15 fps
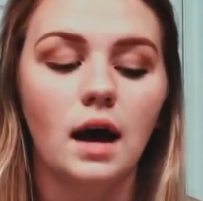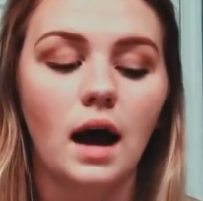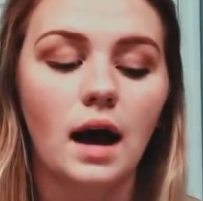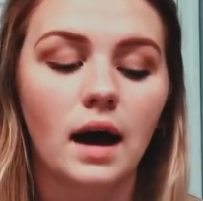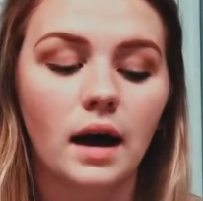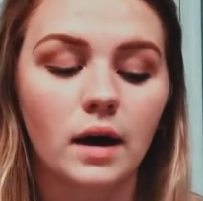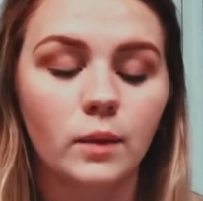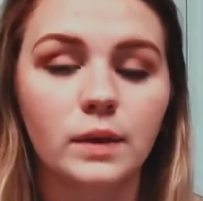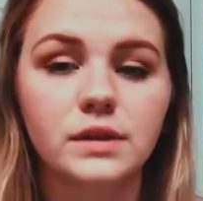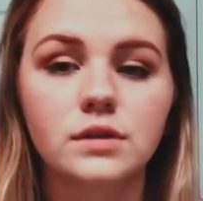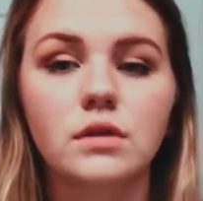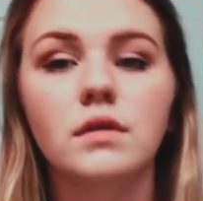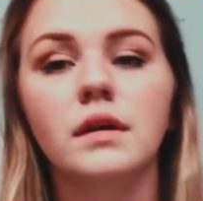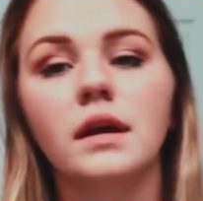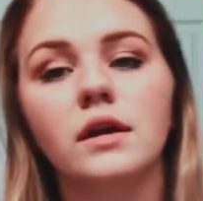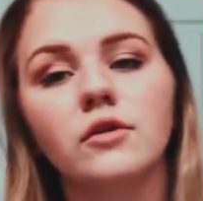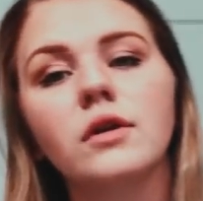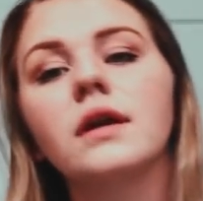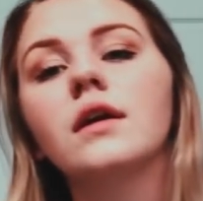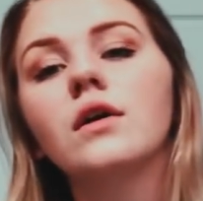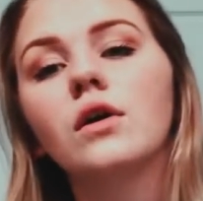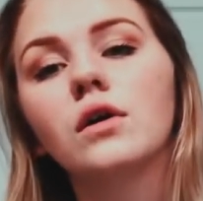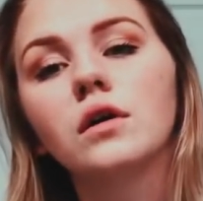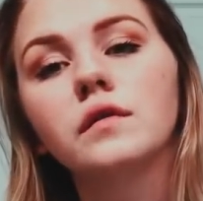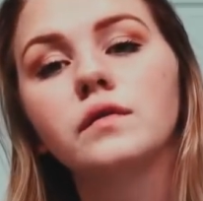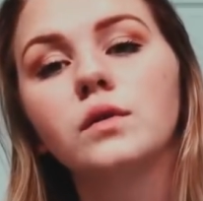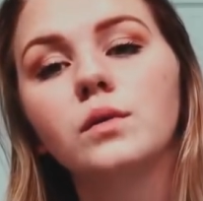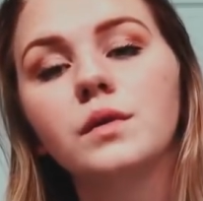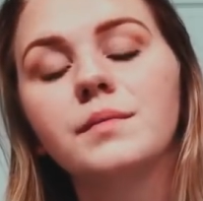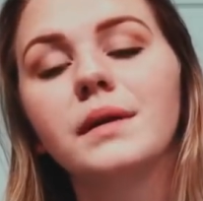I went to the Henrietta
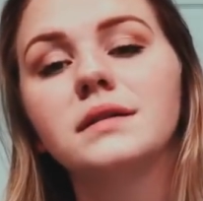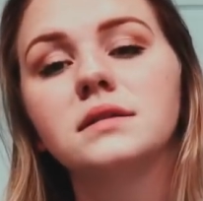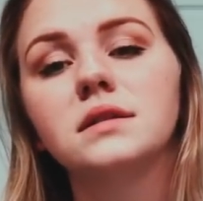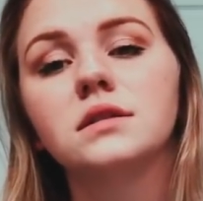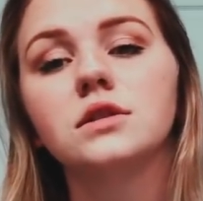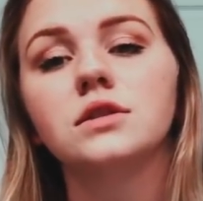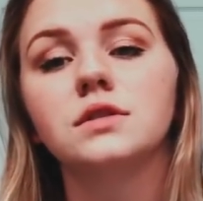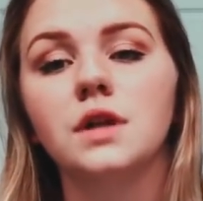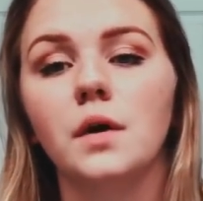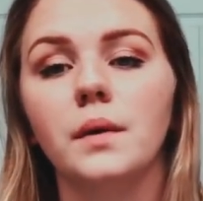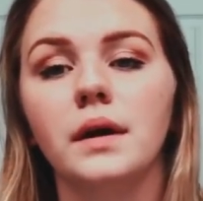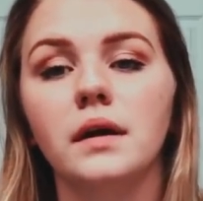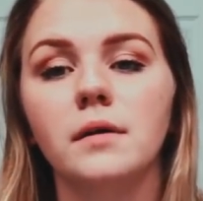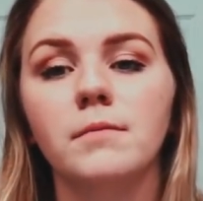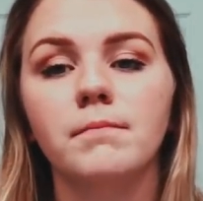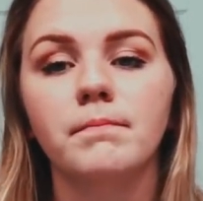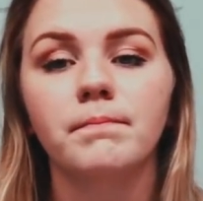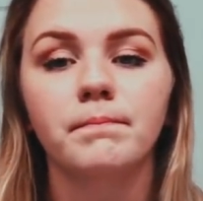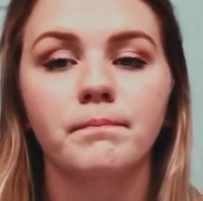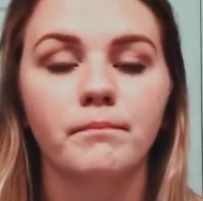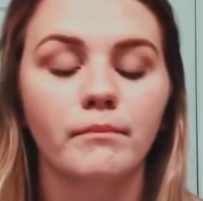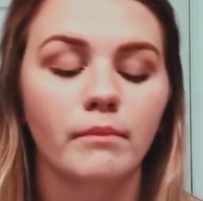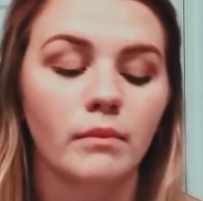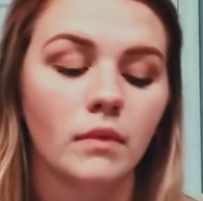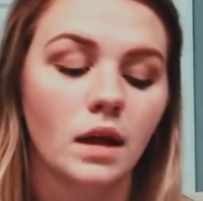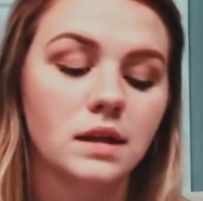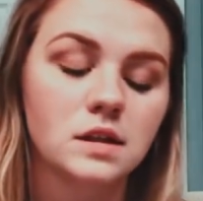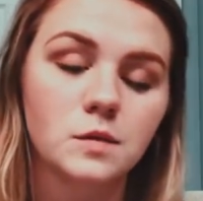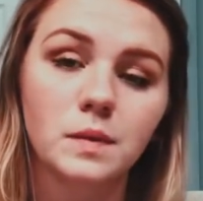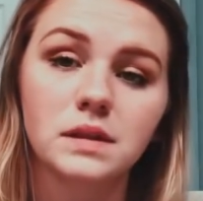Carnival with my sister Zoe
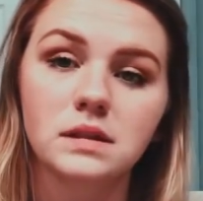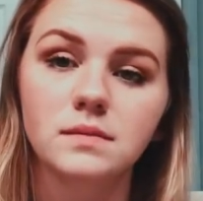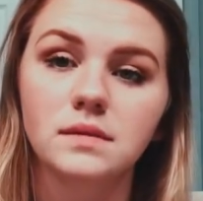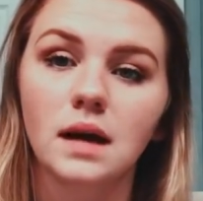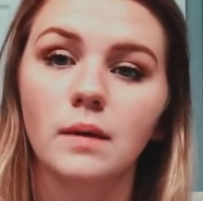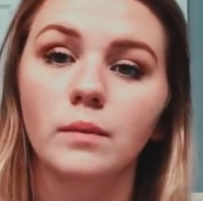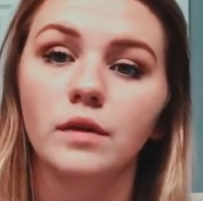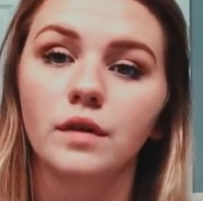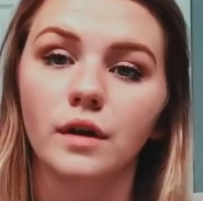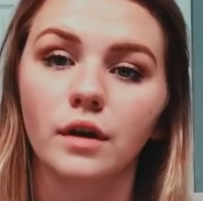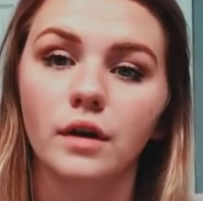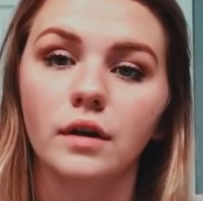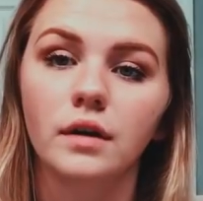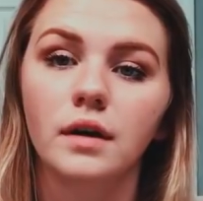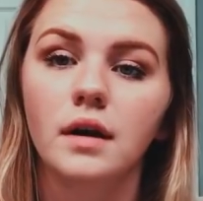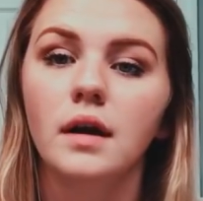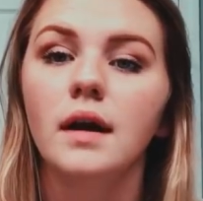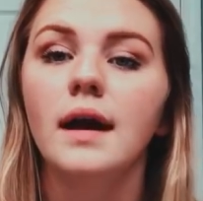and spent some time with her.